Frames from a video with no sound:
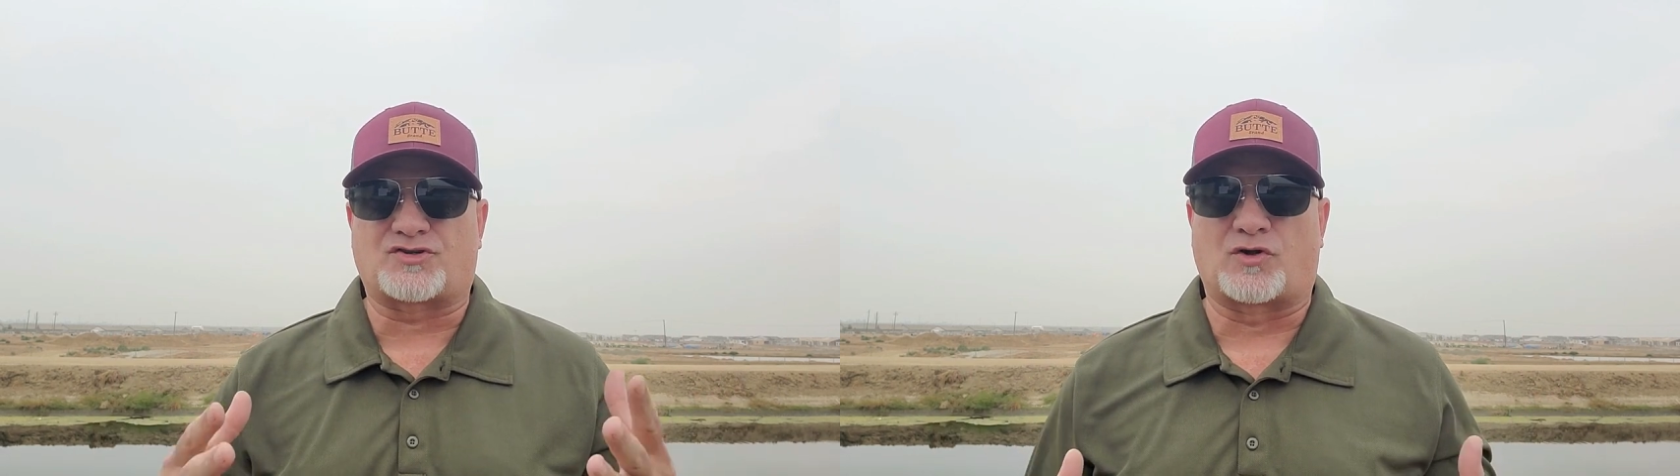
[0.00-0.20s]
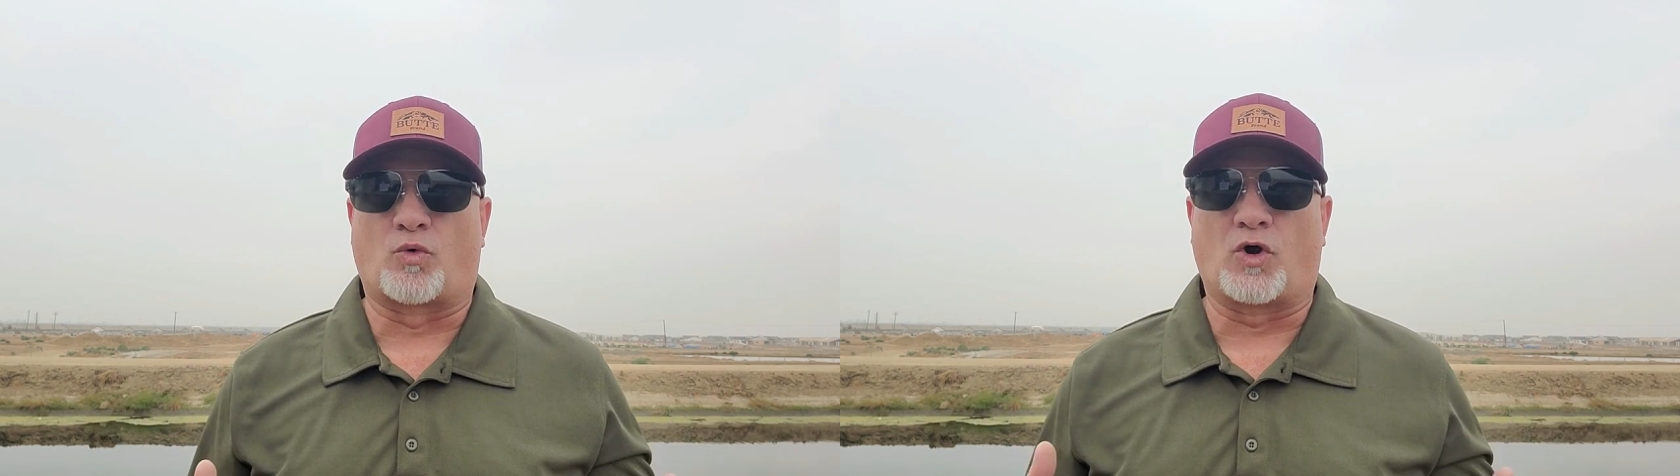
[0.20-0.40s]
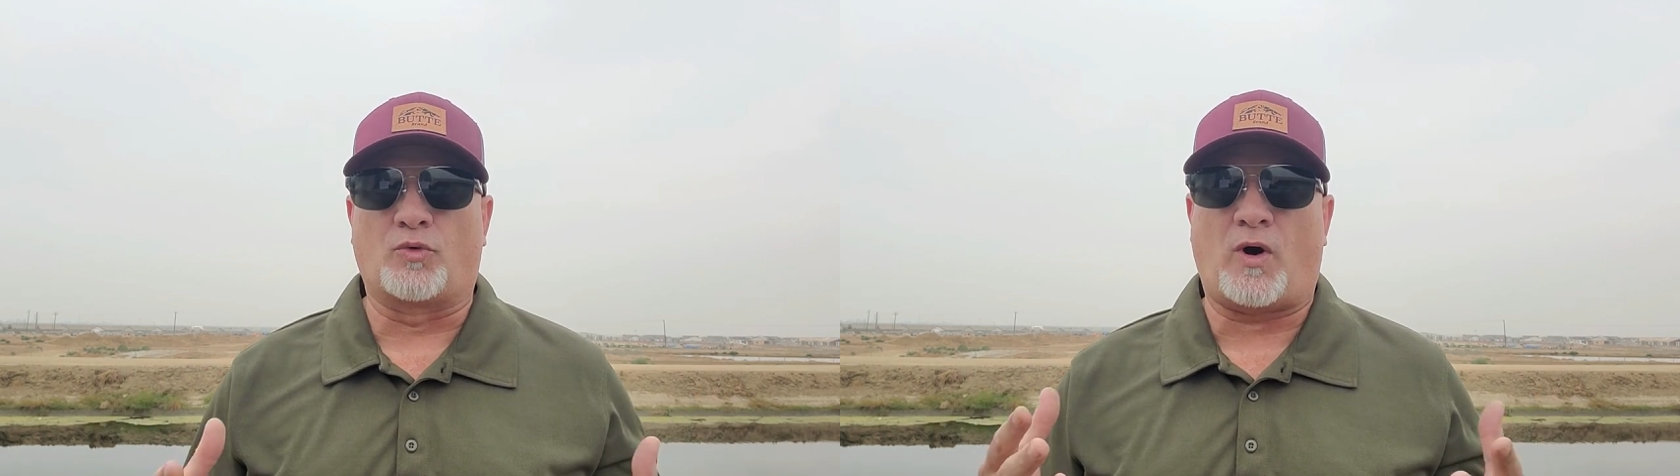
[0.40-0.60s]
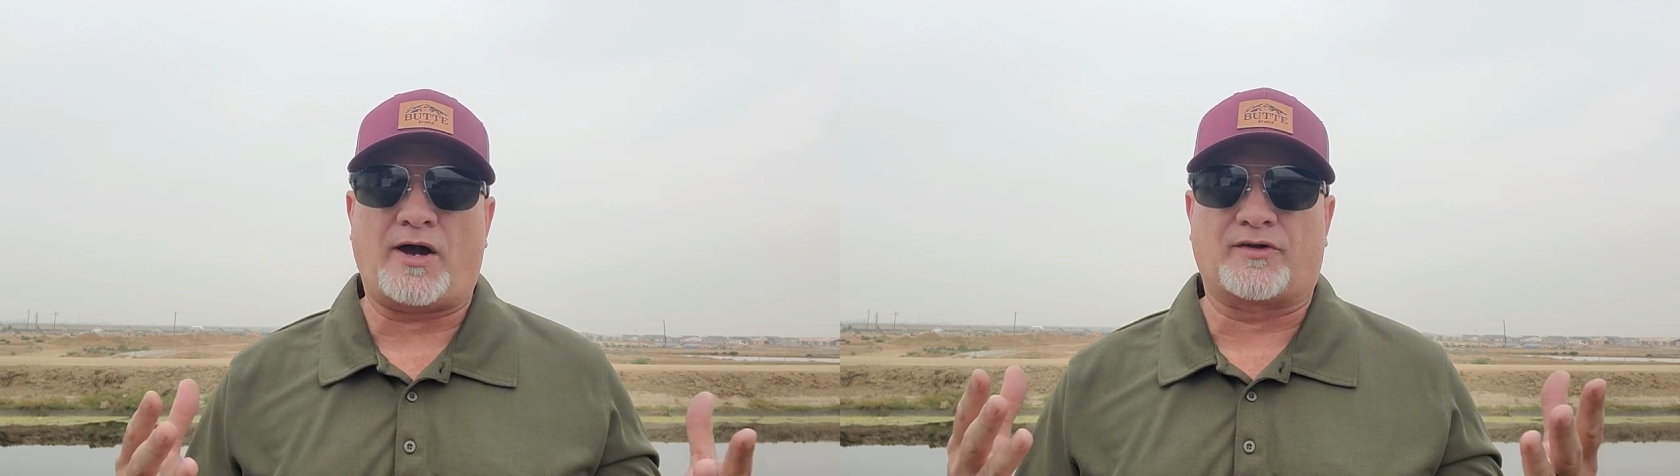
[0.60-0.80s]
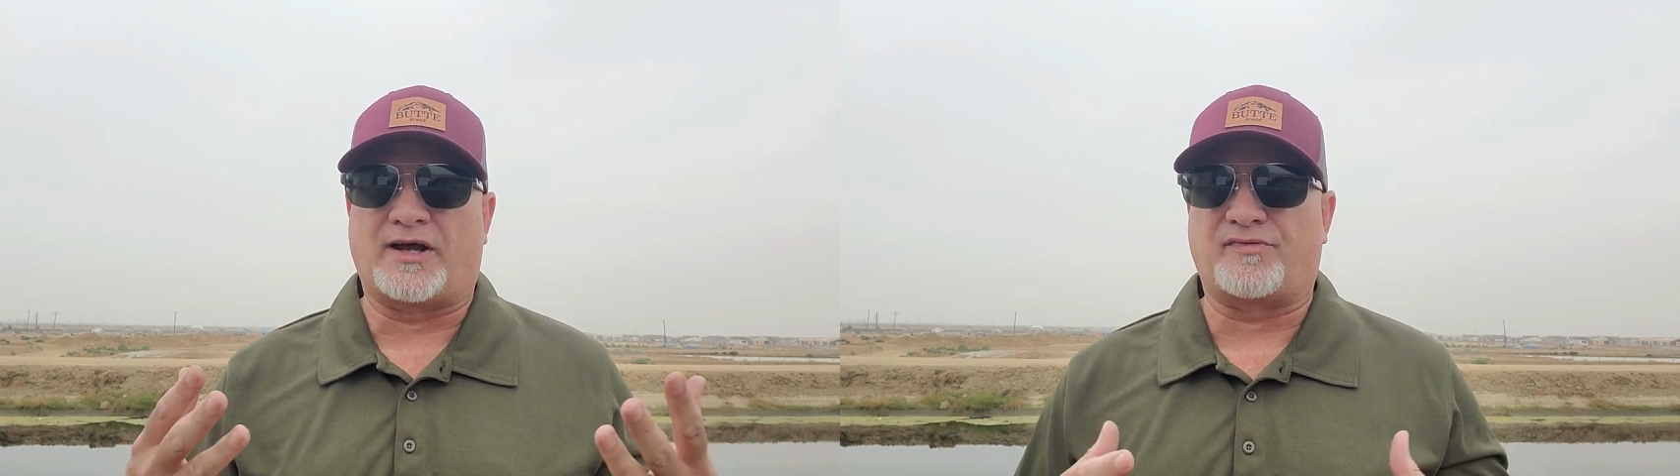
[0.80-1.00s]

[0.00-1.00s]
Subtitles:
the World Wildlife